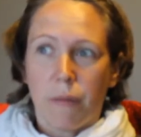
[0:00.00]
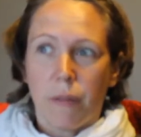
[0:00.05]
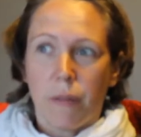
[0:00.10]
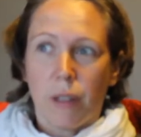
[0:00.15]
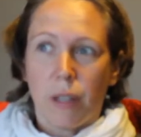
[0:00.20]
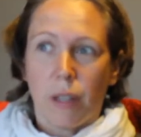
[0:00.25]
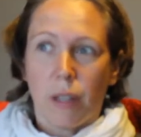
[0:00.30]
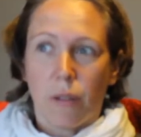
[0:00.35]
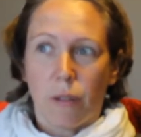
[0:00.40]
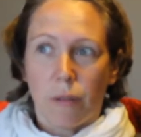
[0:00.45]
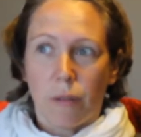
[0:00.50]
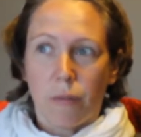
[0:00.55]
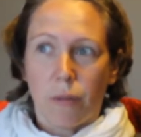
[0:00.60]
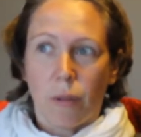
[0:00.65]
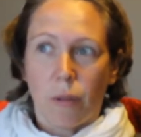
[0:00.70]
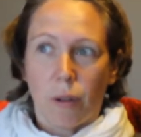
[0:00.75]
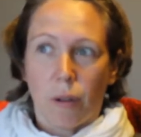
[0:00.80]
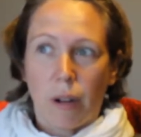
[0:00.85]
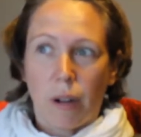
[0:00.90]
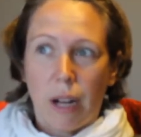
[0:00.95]
either a
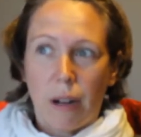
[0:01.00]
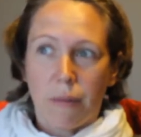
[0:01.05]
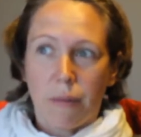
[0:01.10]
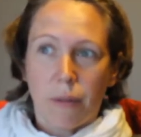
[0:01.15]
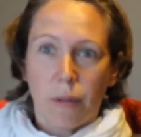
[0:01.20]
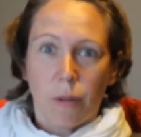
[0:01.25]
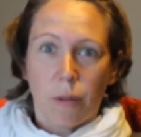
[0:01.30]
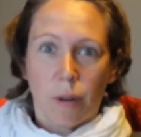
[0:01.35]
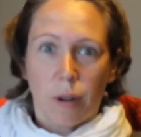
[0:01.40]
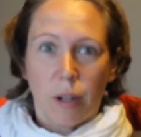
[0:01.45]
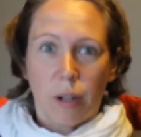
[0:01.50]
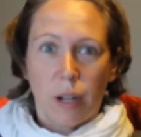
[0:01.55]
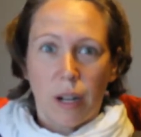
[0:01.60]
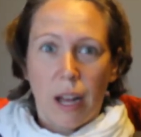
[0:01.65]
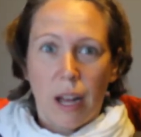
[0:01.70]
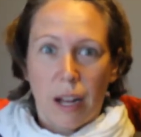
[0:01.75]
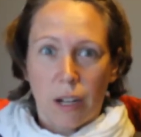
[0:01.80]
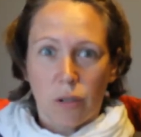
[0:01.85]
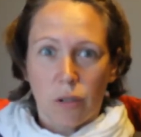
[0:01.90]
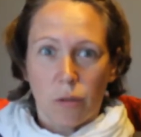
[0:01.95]
photograph or an
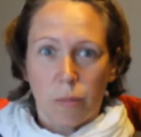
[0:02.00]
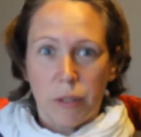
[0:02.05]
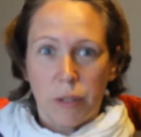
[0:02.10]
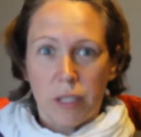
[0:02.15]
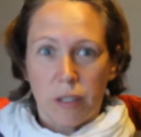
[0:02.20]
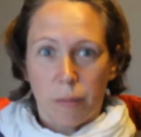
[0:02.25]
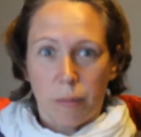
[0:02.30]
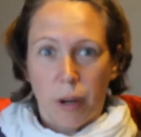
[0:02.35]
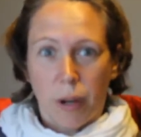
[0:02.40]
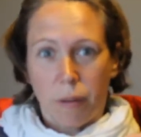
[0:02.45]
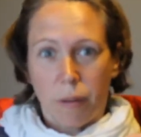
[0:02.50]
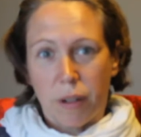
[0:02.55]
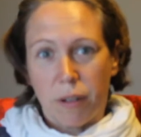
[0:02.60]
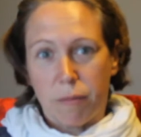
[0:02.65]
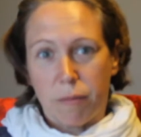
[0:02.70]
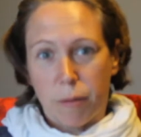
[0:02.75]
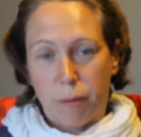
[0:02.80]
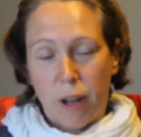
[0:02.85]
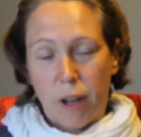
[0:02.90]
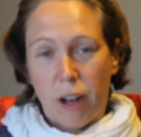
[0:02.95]
actual piece of pottery
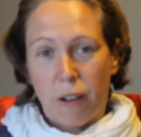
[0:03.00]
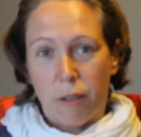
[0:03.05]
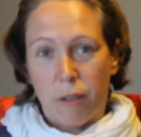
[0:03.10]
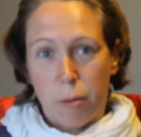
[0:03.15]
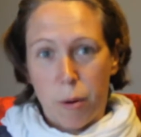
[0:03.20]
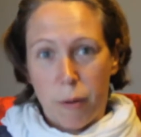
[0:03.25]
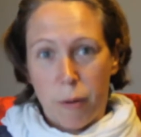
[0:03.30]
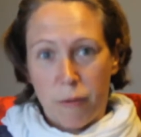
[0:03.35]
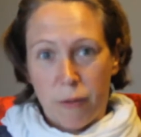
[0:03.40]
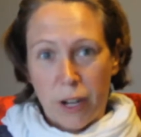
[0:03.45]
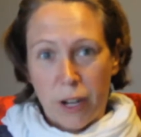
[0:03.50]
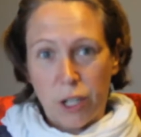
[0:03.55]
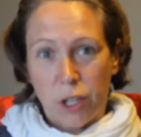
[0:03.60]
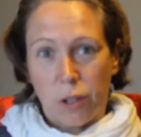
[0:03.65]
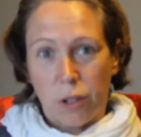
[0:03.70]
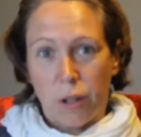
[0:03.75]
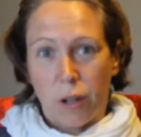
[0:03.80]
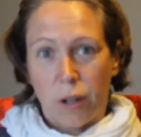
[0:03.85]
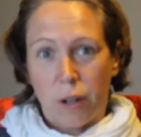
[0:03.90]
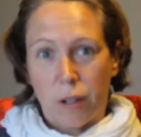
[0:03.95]
of a
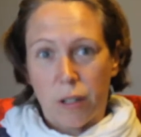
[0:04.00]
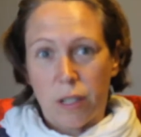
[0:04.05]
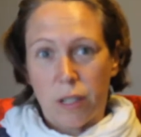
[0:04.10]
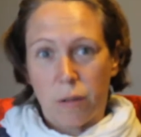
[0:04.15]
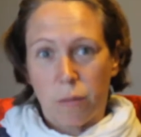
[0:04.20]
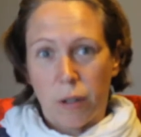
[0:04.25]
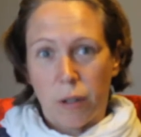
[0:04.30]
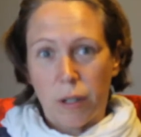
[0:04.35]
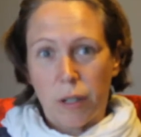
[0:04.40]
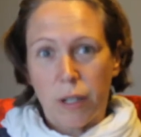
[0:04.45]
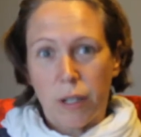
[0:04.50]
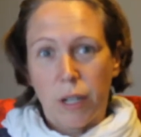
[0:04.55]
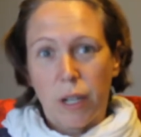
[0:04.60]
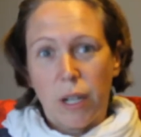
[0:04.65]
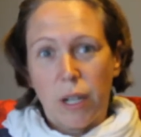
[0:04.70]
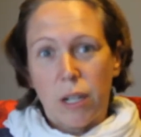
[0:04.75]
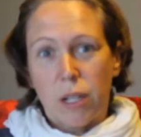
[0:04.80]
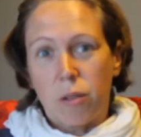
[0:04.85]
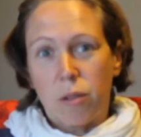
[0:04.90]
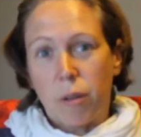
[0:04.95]
professional artist's work.
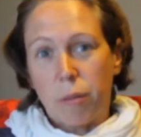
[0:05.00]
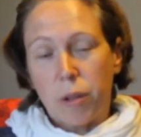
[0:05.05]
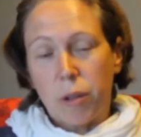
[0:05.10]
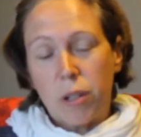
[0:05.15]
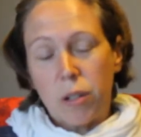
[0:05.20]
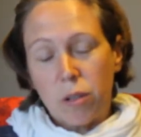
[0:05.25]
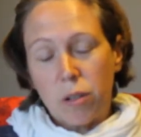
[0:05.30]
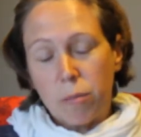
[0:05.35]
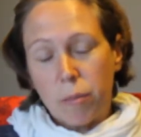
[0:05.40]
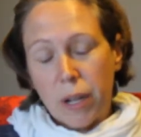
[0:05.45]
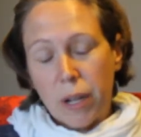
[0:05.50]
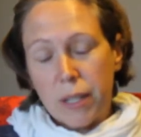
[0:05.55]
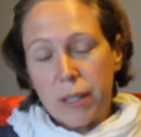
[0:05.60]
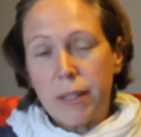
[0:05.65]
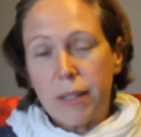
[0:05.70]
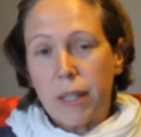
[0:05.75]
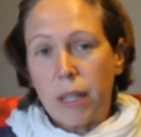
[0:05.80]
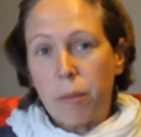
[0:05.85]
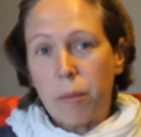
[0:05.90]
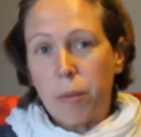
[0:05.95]
So I'm going to do my
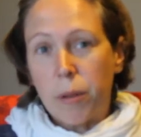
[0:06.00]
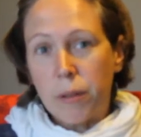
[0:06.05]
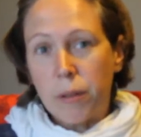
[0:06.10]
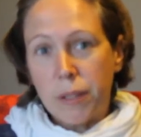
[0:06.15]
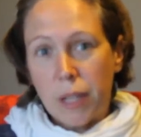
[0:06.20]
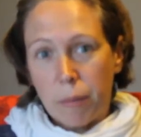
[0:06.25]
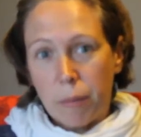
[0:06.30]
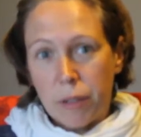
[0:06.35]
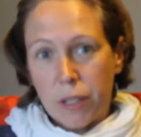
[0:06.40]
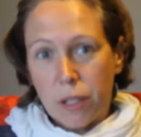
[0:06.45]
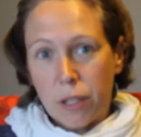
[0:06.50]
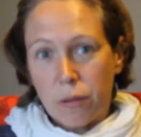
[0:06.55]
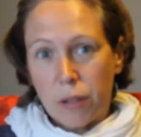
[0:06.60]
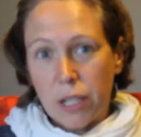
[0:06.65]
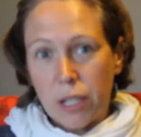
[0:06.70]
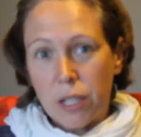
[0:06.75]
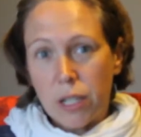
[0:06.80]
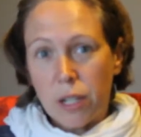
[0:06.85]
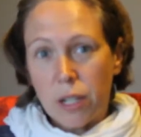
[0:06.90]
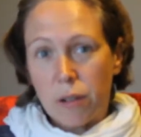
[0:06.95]
sample
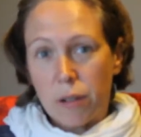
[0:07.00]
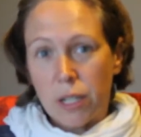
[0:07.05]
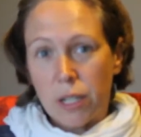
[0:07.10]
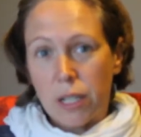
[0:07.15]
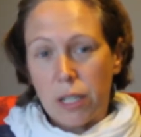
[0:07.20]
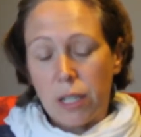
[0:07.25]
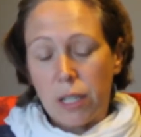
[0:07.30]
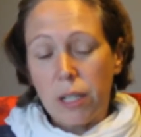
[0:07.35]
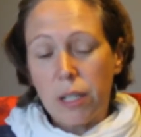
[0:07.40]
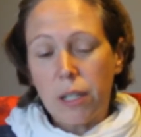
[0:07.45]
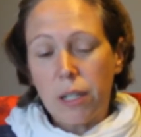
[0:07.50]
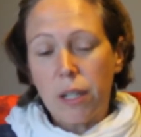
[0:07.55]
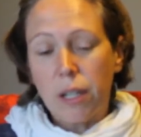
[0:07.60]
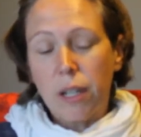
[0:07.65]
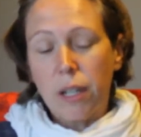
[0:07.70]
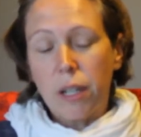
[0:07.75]
demonstration critique